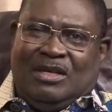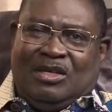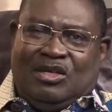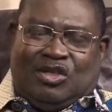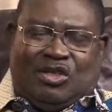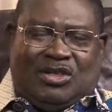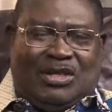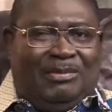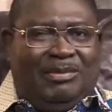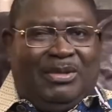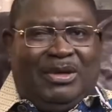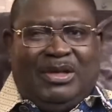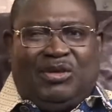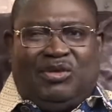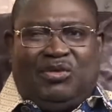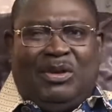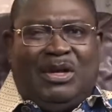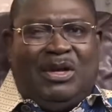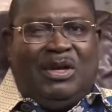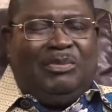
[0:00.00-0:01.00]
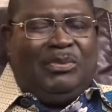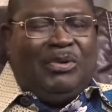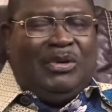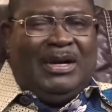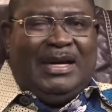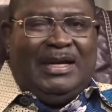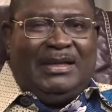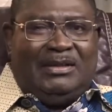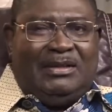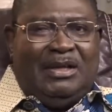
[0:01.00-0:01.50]
somebody to help your
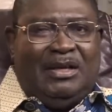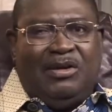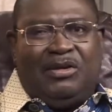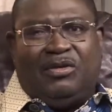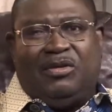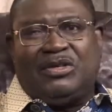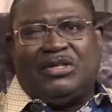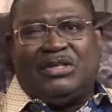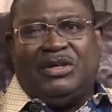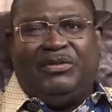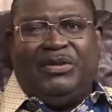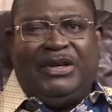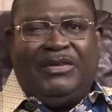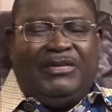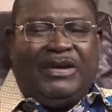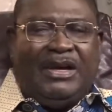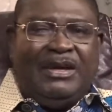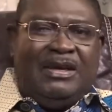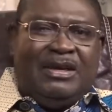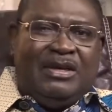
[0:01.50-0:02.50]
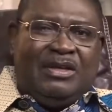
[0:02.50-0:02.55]
hand cross a river,